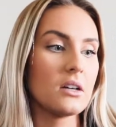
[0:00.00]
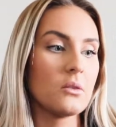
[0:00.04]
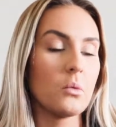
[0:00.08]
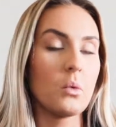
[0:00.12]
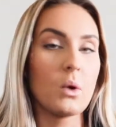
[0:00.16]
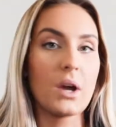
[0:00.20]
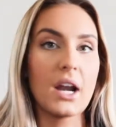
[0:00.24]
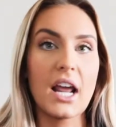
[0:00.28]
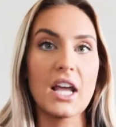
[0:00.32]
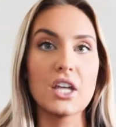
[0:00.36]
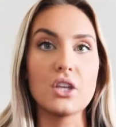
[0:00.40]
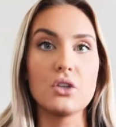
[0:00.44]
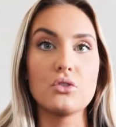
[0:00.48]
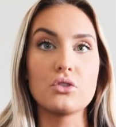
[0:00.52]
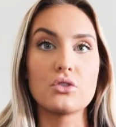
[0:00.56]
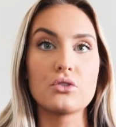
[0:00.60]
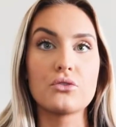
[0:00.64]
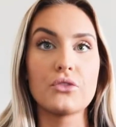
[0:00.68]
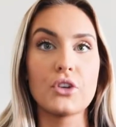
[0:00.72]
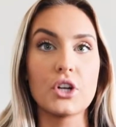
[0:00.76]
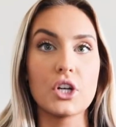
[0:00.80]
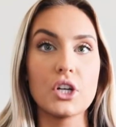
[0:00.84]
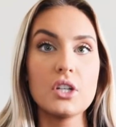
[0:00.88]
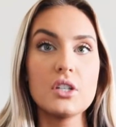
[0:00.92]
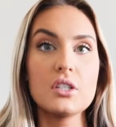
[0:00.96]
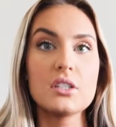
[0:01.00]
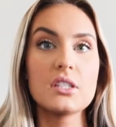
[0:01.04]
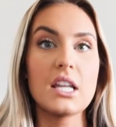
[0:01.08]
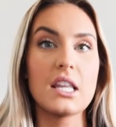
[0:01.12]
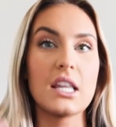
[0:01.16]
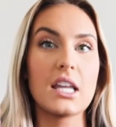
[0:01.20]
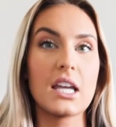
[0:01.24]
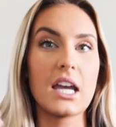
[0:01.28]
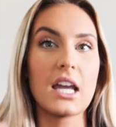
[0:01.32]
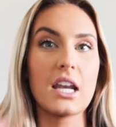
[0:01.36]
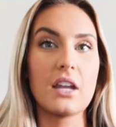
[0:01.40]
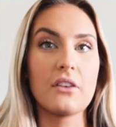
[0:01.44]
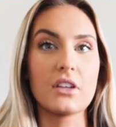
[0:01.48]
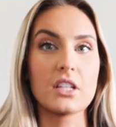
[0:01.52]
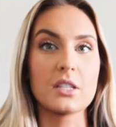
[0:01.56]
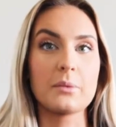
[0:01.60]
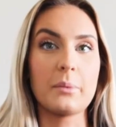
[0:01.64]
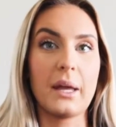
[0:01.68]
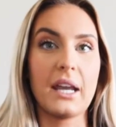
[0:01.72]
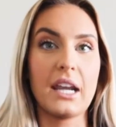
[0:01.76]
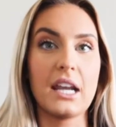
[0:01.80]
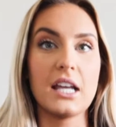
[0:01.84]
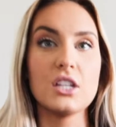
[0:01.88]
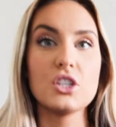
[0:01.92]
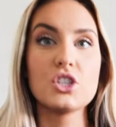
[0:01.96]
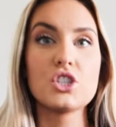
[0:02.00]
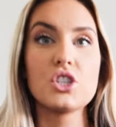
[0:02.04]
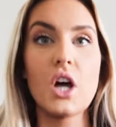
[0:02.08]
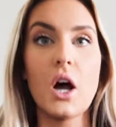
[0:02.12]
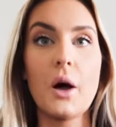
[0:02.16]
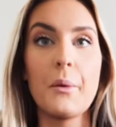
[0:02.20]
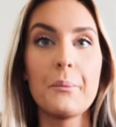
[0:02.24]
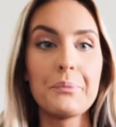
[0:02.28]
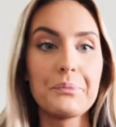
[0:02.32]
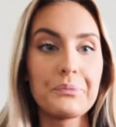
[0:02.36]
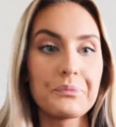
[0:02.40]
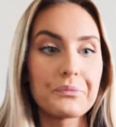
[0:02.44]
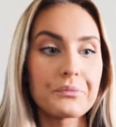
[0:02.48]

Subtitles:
what I use first and then kind of explain it. So